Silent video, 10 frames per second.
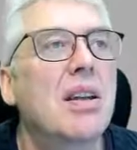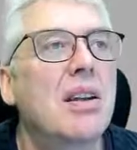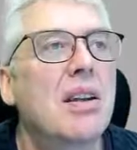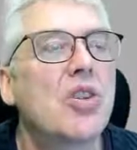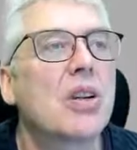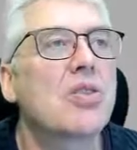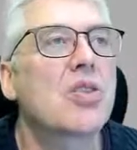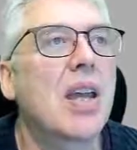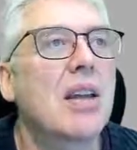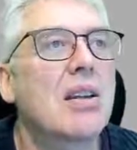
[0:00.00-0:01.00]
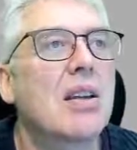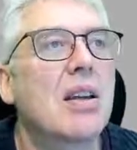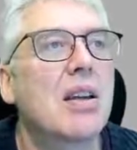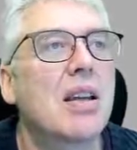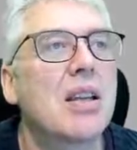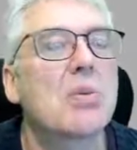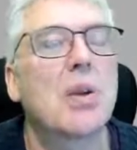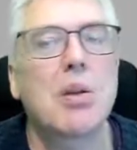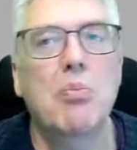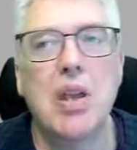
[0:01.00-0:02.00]
initial state is when
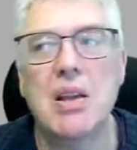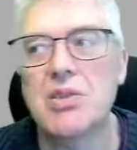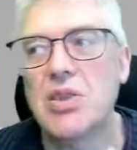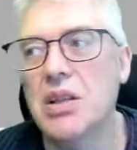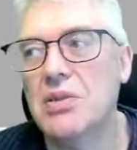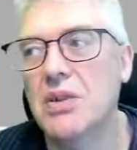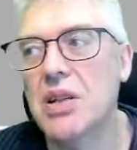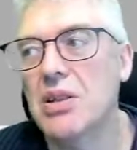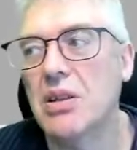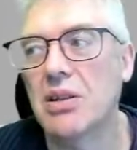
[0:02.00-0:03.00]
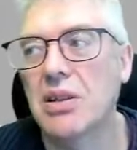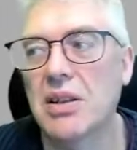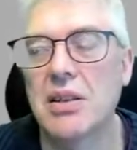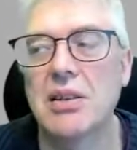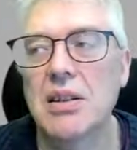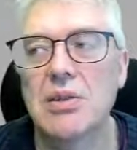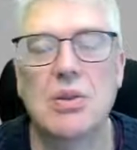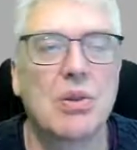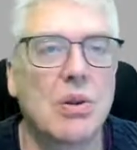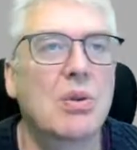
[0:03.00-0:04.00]
the PLC is restarted, and then I need to
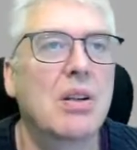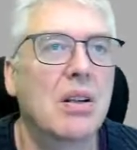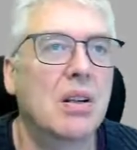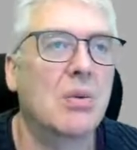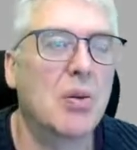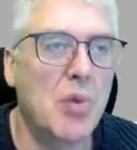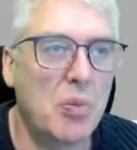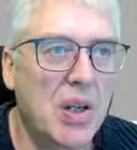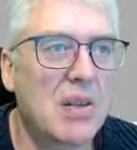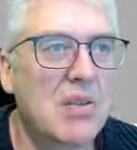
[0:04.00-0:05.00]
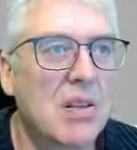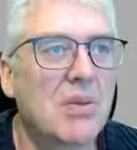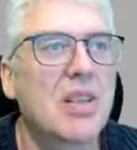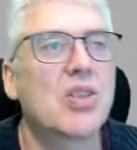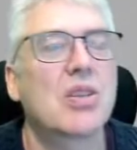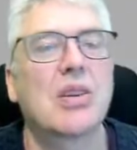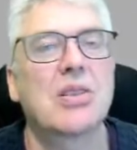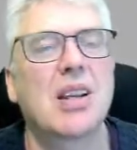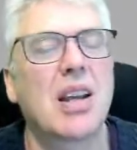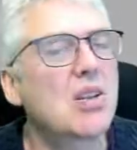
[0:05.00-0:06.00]
know when my PLC restarts,
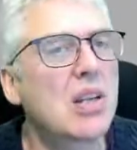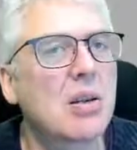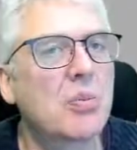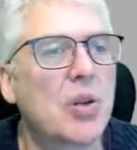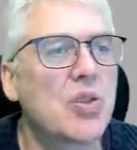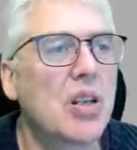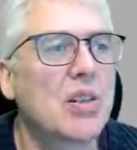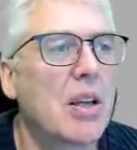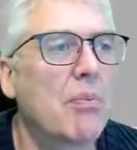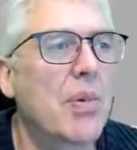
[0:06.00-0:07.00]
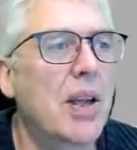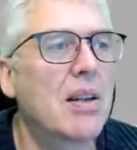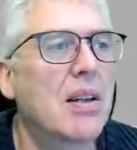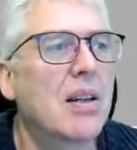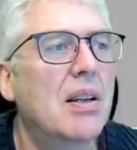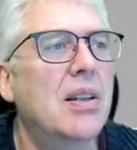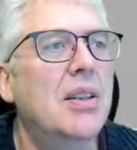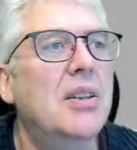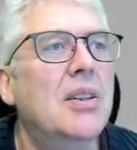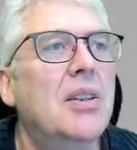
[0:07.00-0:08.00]
and that's in the project template.
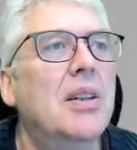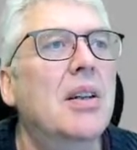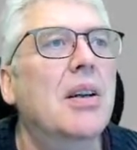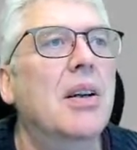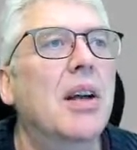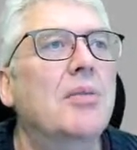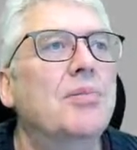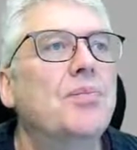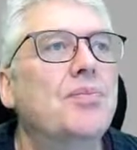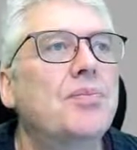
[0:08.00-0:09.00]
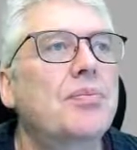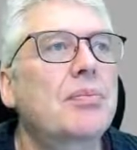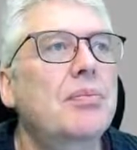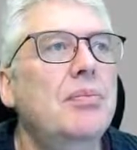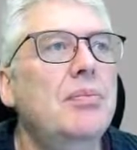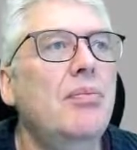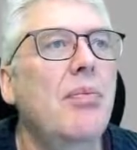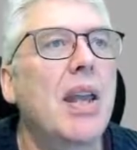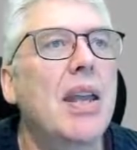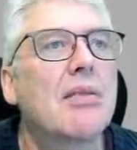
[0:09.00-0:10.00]
Yeah.
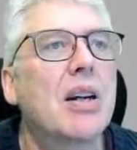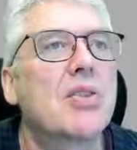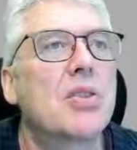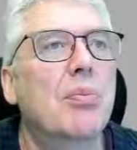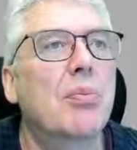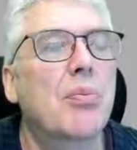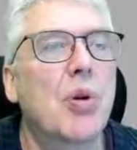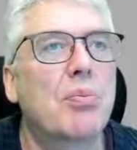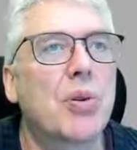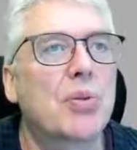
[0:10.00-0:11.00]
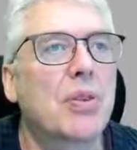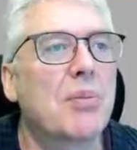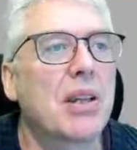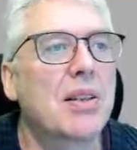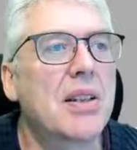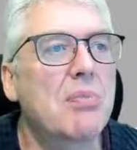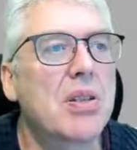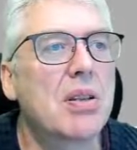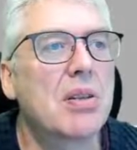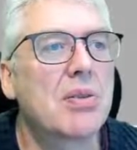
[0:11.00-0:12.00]
Here are some more programming
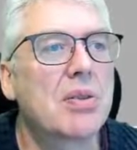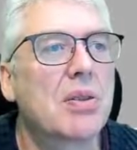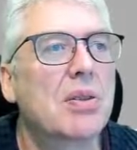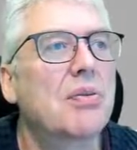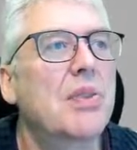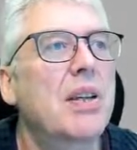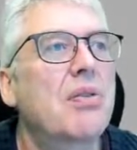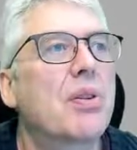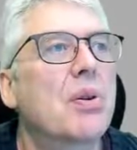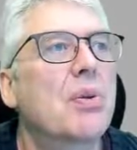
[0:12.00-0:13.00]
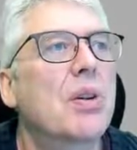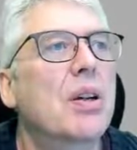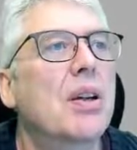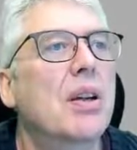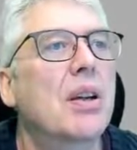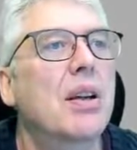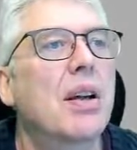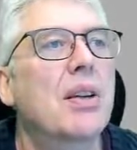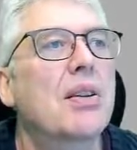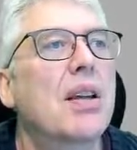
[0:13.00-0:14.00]
tips you can read through,
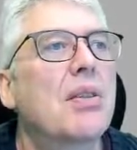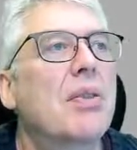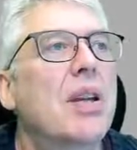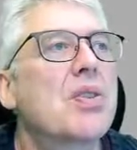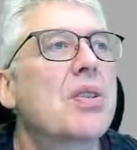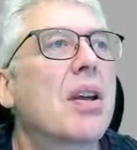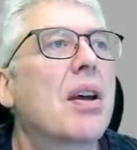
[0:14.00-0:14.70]
and here is